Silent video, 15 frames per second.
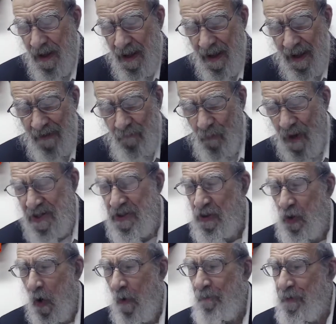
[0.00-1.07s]
And what is it
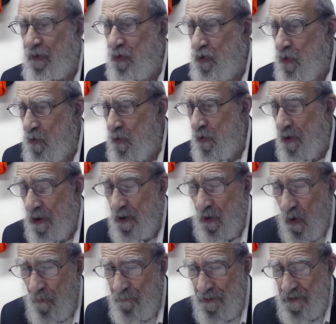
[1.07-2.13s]
open to? It
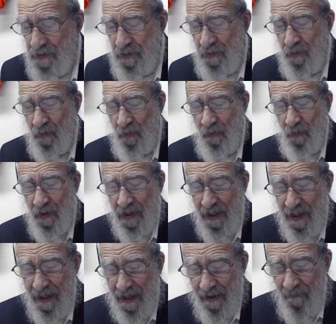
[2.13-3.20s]
opens to
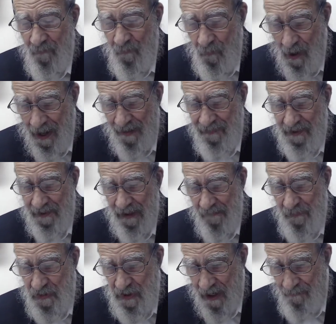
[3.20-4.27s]
what the
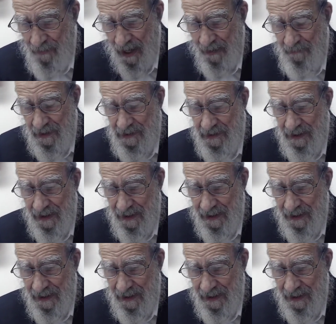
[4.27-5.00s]
Nefesh Abam is,